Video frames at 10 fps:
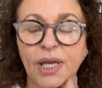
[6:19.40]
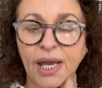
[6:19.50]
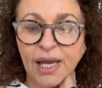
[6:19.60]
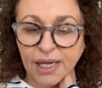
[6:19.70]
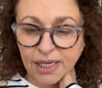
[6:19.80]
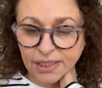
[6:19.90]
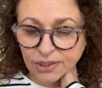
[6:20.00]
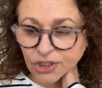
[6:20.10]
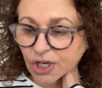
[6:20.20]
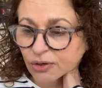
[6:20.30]
uh,
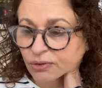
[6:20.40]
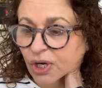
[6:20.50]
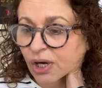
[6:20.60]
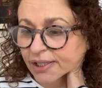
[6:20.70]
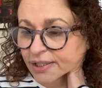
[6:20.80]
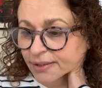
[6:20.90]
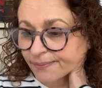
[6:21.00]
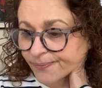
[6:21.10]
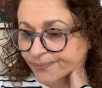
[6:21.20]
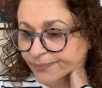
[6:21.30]
so, guys,
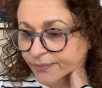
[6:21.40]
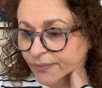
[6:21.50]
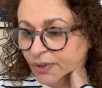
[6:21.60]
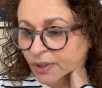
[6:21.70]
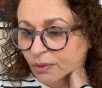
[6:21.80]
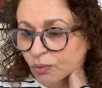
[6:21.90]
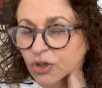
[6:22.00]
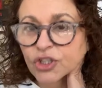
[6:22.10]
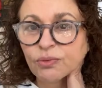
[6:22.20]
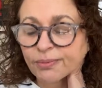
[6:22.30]

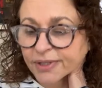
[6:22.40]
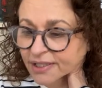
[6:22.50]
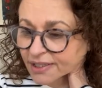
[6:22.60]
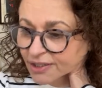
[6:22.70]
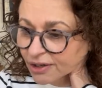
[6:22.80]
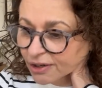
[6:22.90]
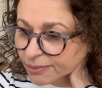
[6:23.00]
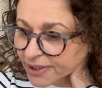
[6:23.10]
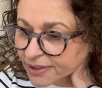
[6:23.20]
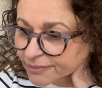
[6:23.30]
what do you want me to start
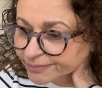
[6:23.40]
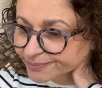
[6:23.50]
with?